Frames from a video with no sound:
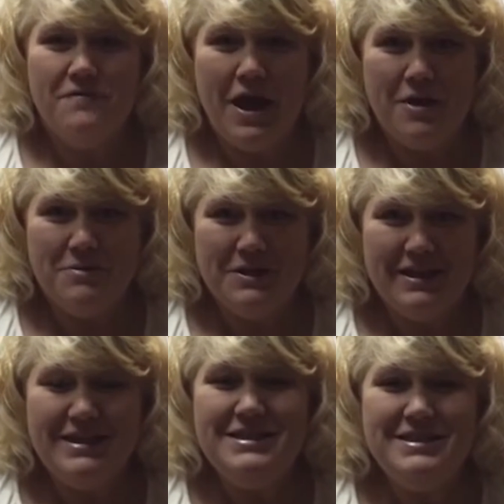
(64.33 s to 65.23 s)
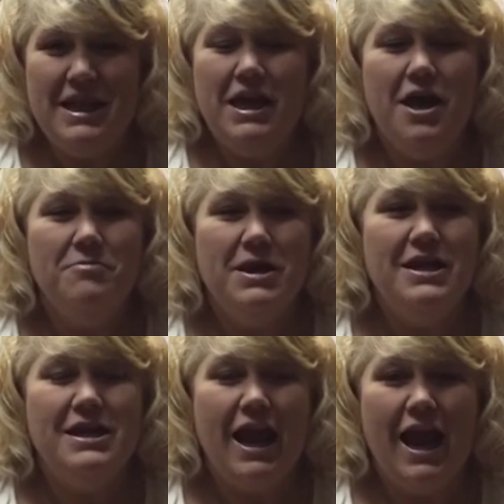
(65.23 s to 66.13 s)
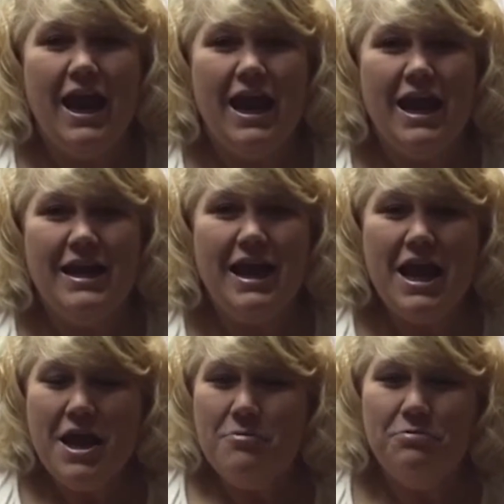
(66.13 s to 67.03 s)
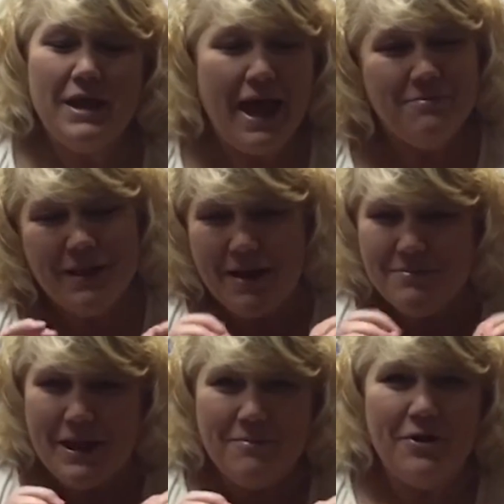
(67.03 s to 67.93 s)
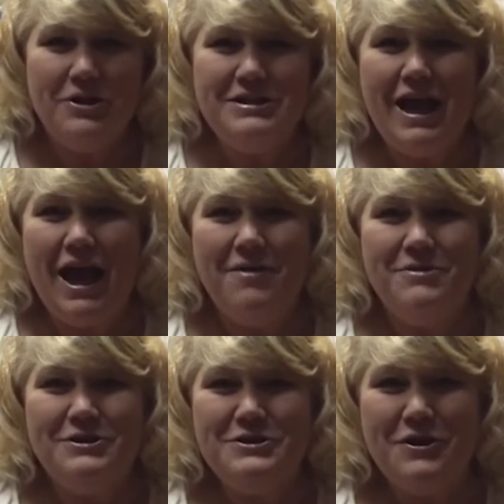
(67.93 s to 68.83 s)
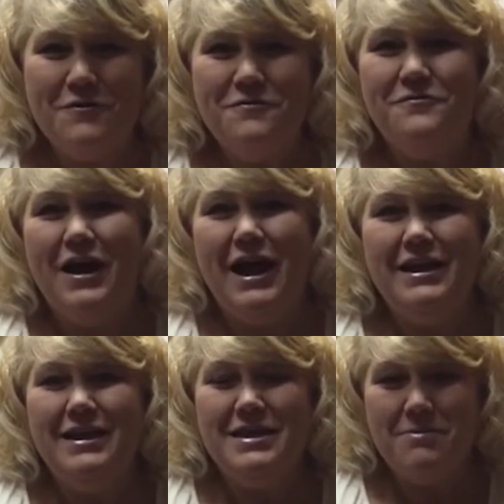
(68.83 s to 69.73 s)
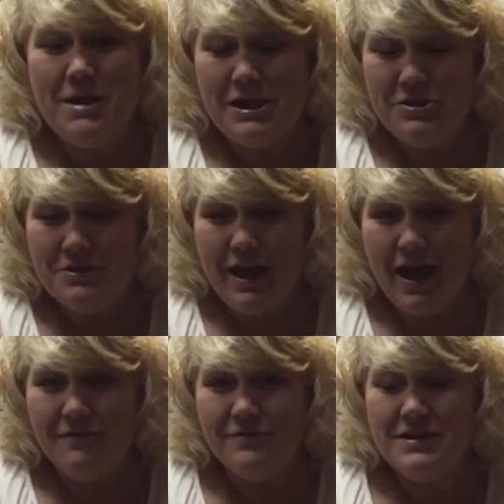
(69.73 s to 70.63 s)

fabulous. They come in and blah, blah, blah all the time. They're so fun and they make you laugh.